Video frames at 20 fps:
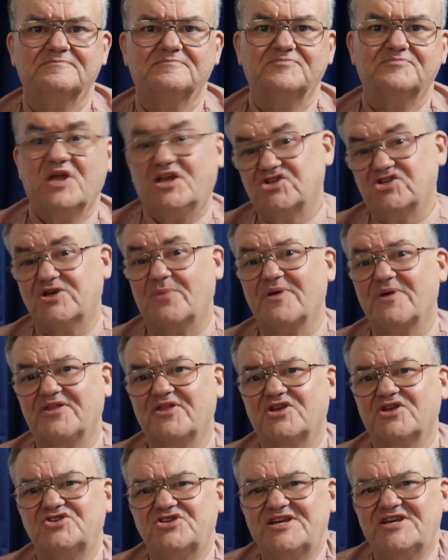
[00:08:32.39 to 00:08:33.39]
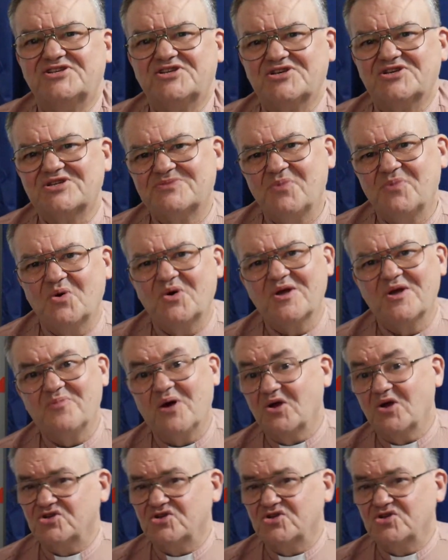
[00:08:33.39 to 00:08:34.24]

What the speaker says: That's something that Jesus spoke about.